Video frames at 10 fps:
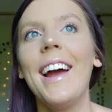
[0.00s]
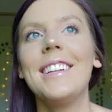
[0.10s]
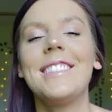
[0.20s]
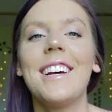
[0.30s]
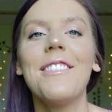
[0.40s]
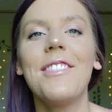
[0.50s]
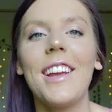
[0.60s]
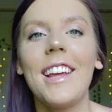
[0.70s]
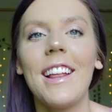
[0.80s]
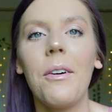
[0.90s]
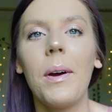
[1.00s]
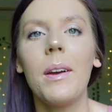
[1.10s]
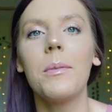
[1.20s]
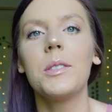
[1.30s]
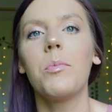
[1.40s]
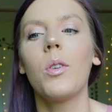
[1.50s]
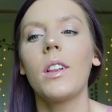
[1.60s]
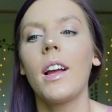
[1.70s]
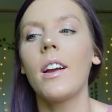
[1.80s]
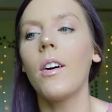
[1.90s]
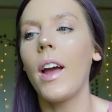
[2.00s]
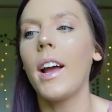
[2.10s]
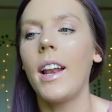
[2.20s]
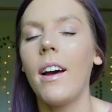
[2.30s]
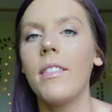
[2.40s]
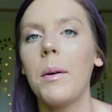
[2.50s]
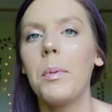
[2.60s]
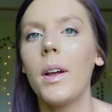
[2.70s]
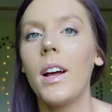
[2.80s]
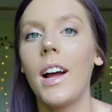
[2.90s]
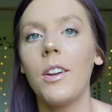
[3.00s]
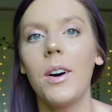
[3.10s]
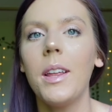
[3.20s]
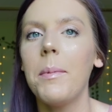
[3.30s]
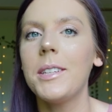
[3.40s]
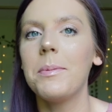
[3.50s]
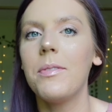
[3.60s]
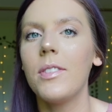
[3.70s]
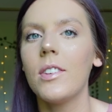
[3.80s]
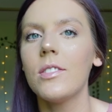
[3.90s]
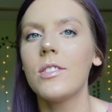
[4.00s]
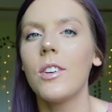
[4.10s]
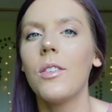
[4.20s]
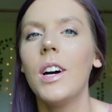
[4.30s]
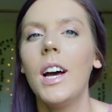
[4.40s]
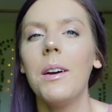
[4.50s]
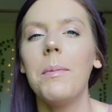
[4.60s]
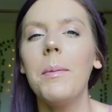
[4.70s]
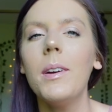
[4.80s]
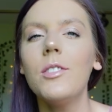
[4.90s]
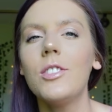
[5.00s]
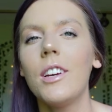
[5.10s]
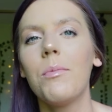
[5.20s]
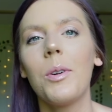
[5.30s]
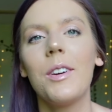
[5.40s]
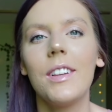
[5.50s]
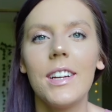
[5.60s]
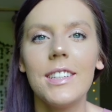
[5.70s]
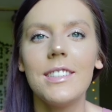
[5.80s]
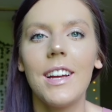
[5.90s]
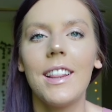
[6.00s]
instead of thinking that way, it was more like, okay, I can have that, but I know how that makes me feel, so maybe I'll just have more of this.